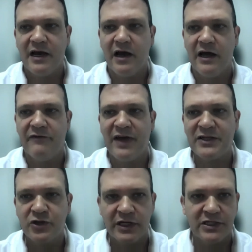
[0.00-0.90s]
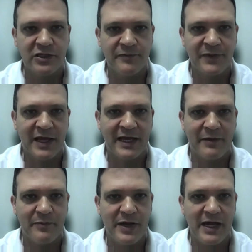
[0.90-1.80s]
evangelism and
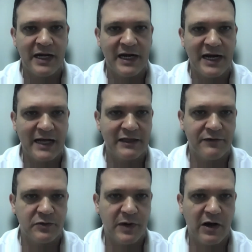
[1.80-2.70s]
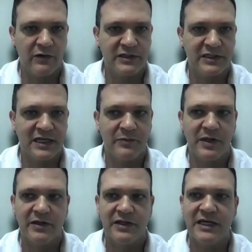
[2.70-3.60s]
campaigning and activism about
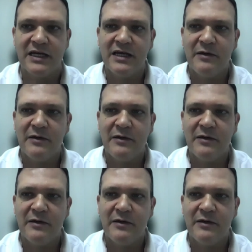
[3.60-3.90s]
sustainability,